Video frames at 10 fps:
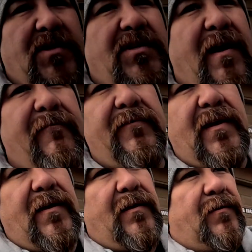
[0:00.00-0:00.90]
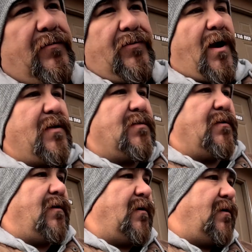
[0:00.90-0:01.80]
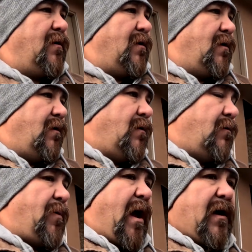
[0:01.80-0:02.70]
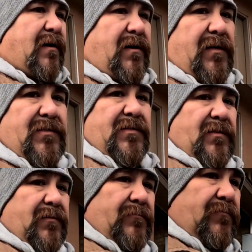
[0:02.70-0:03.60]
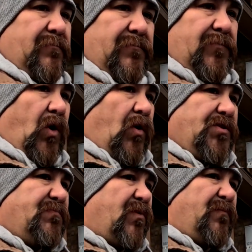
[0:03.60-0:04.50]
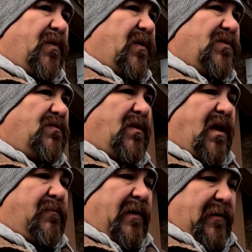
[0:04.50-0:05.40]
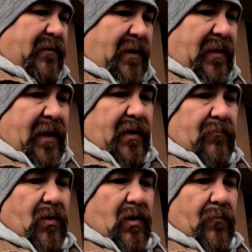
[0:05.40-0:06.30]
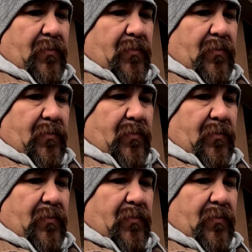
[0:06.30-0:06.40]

Chevy, Chrysler, Packards, Oldsmobiles, you name it. I like them all,